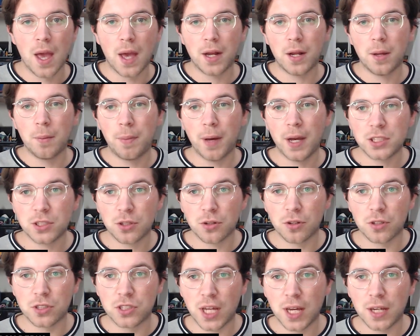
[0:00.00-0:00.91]
And then based on
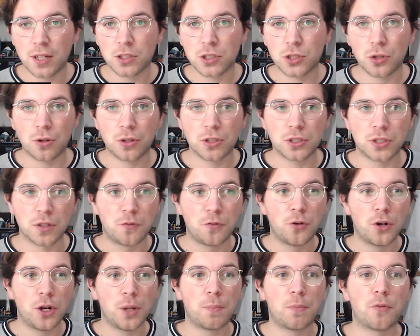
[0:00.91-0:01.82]
this data source, a
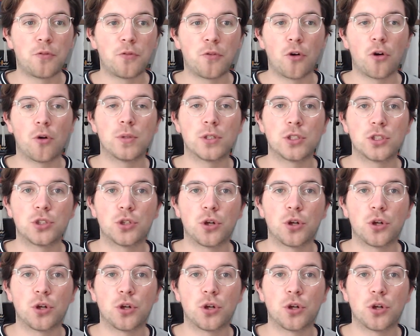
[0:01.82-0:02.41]
fully performant